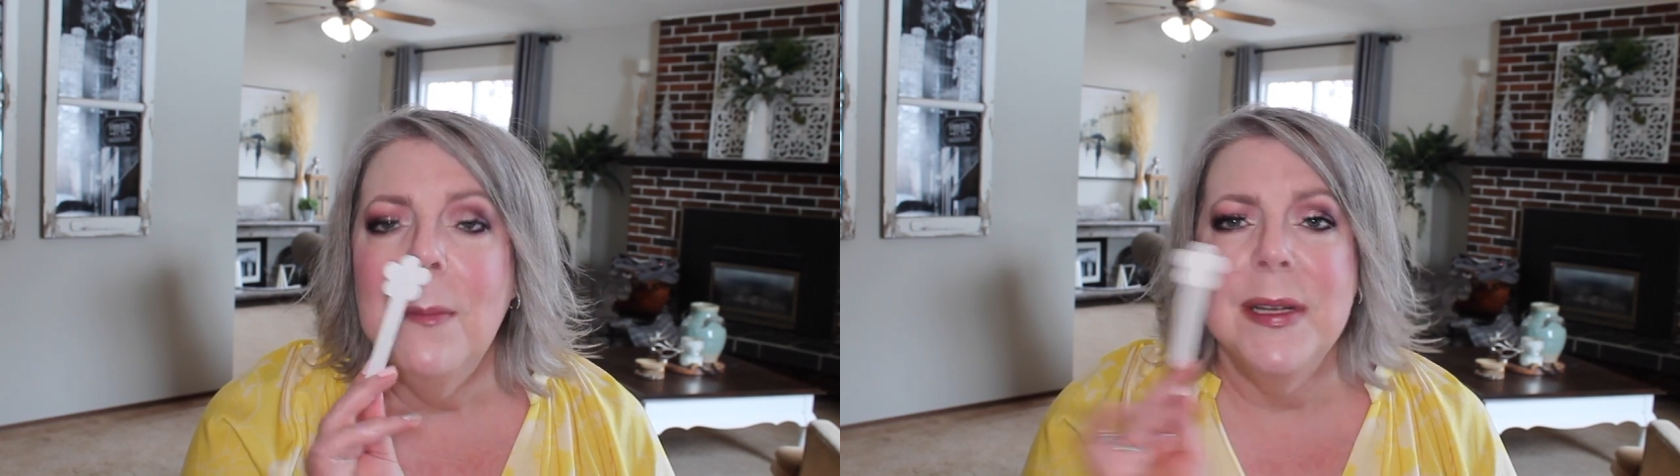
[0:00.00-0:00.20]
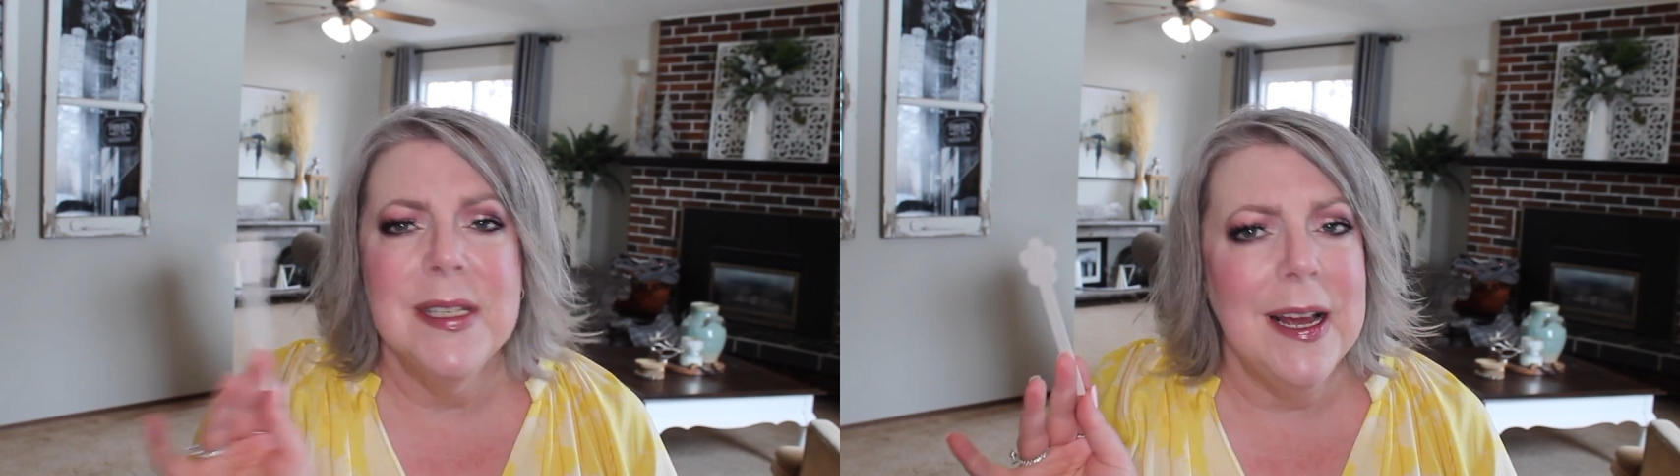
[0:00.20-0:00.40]

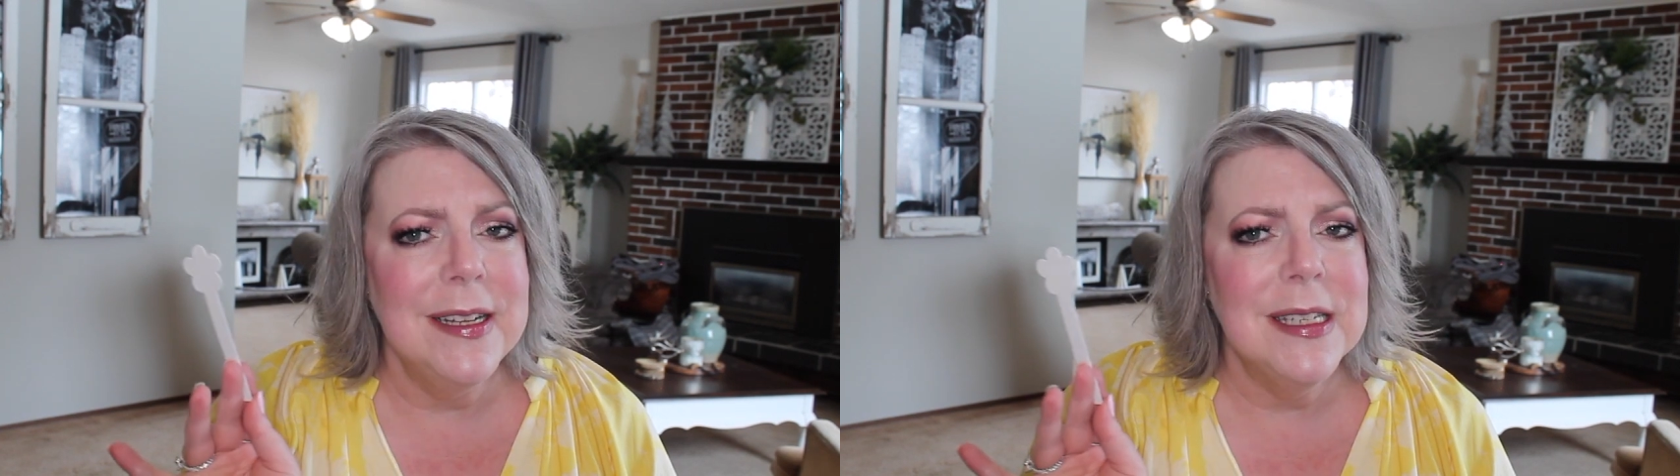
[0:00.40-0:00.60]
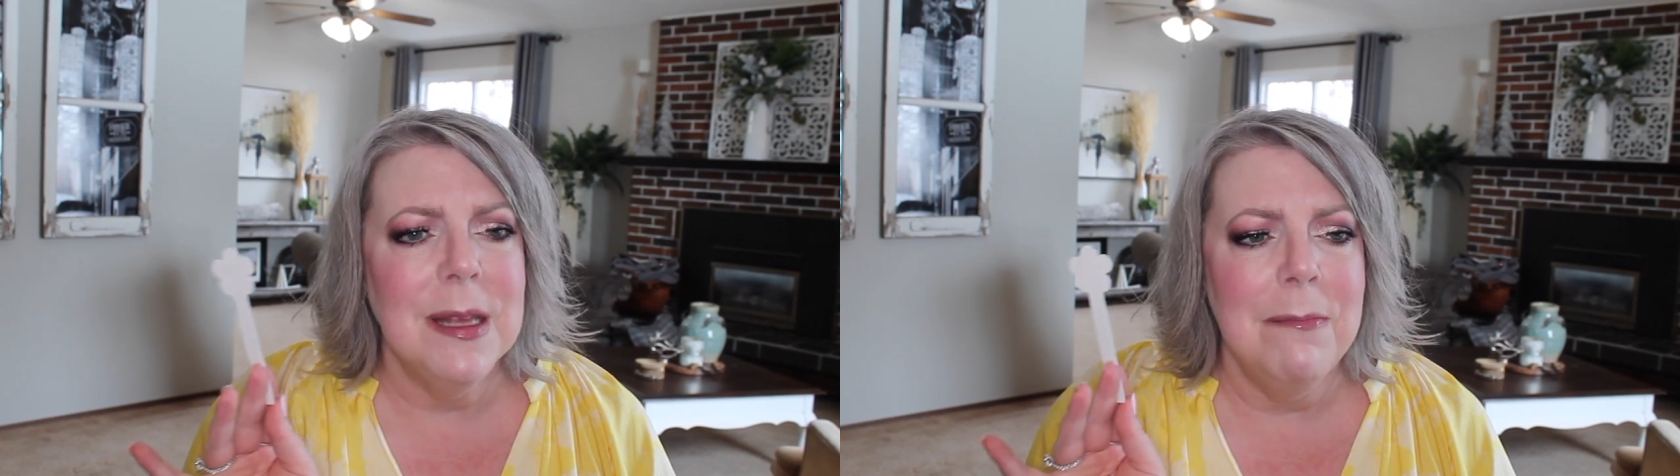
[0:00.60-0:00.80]

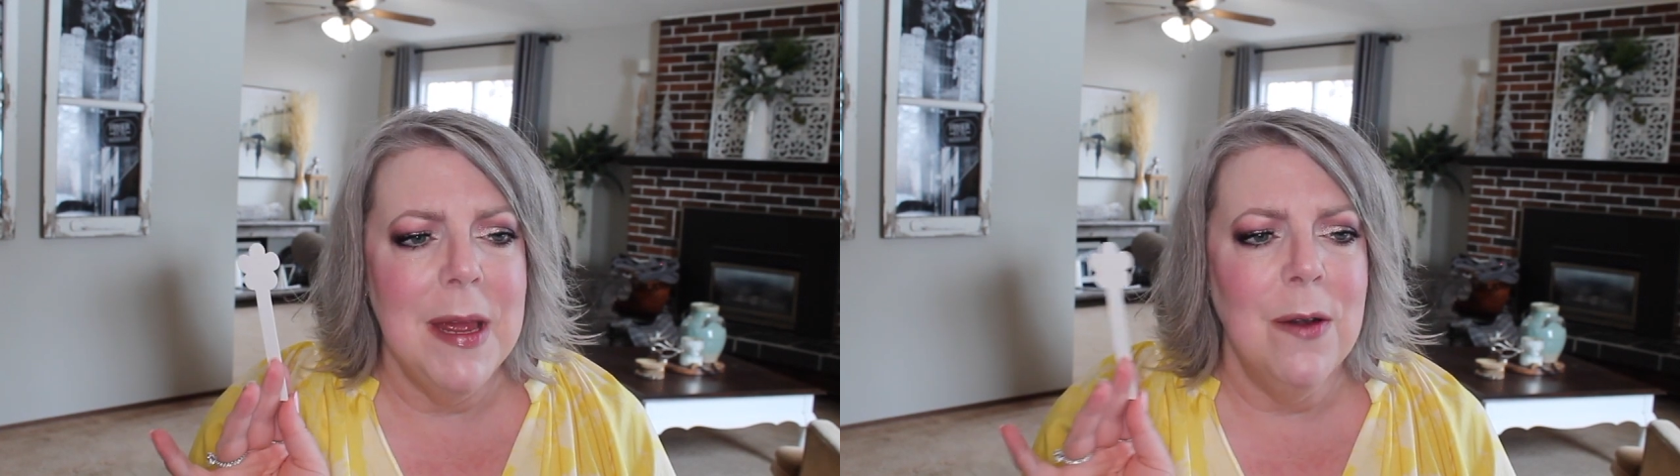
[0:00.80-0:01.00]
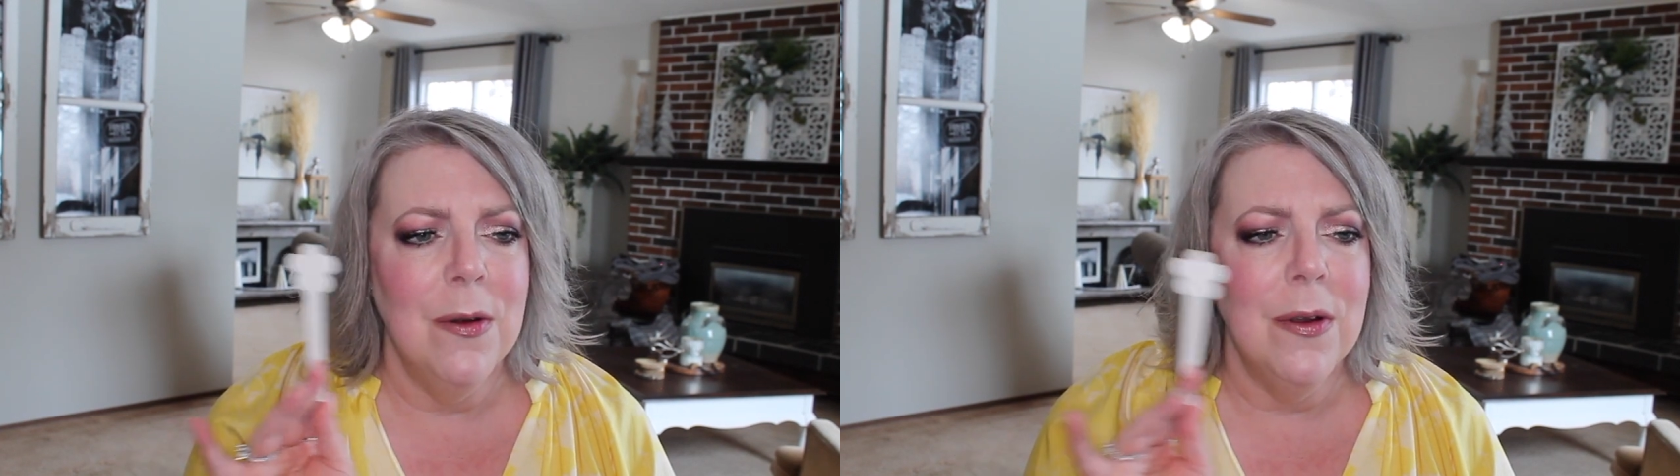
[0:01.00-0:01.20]
besides the
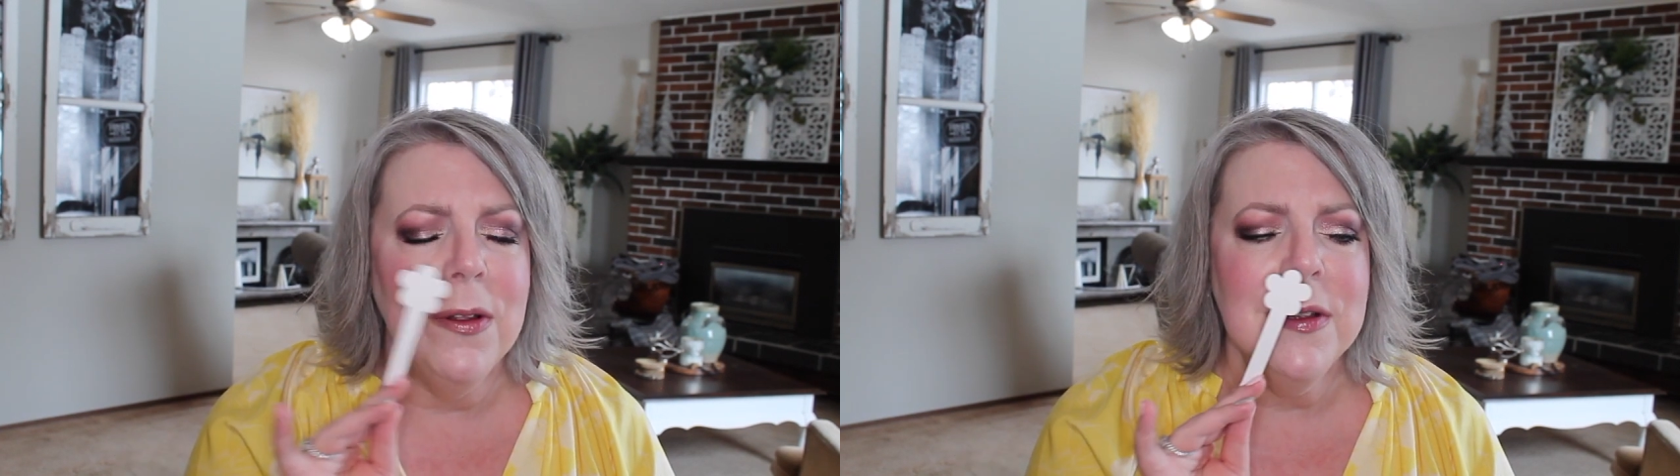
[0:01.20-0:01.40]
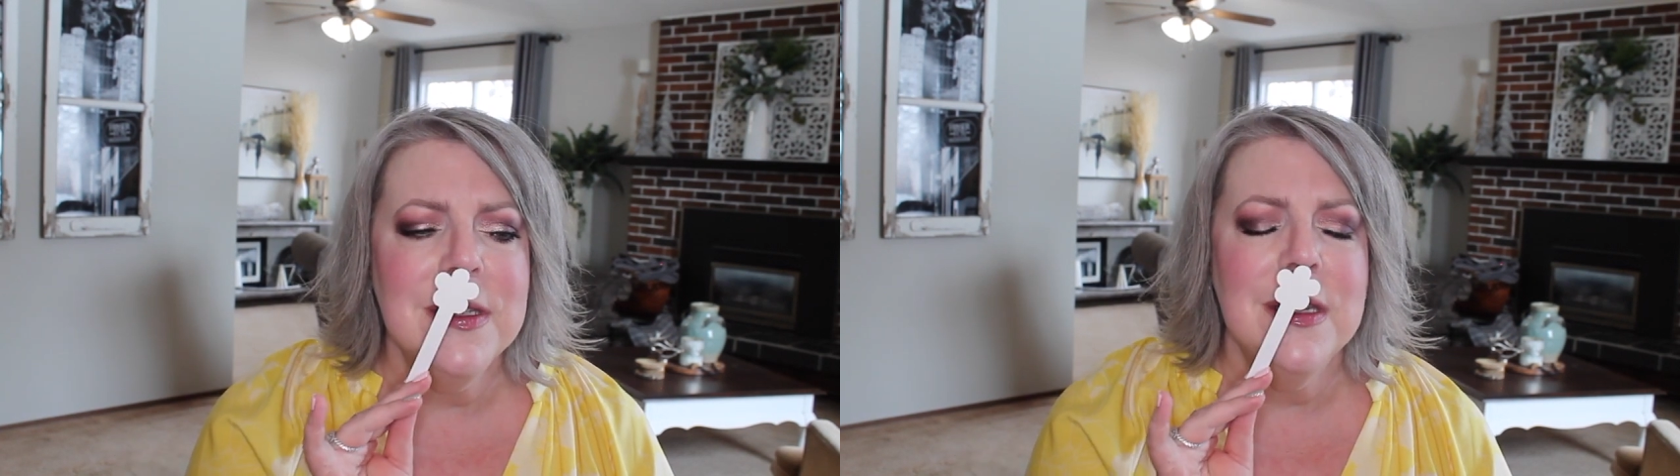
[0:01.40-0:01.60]

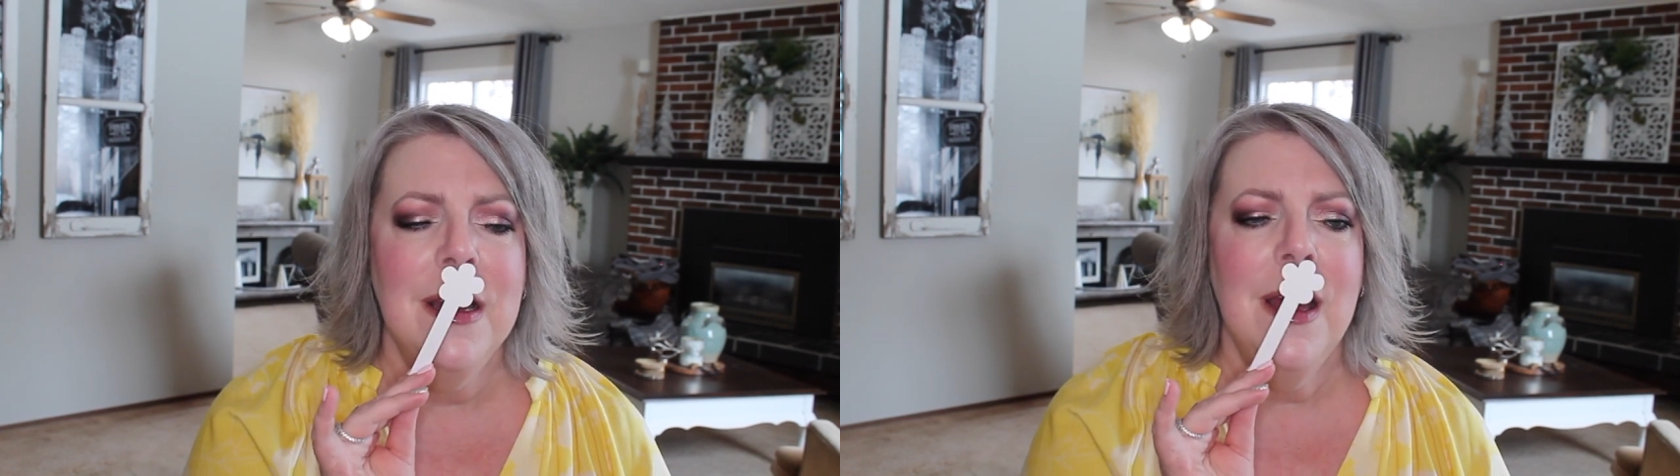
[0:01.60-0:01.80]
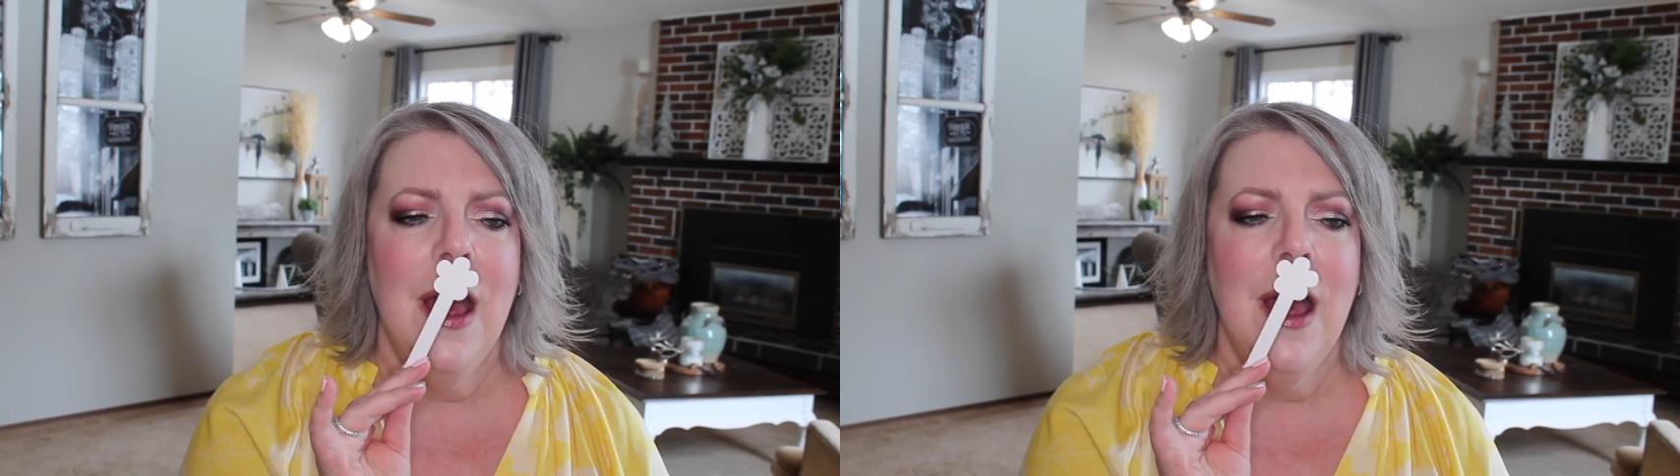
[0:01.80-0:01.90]
minerals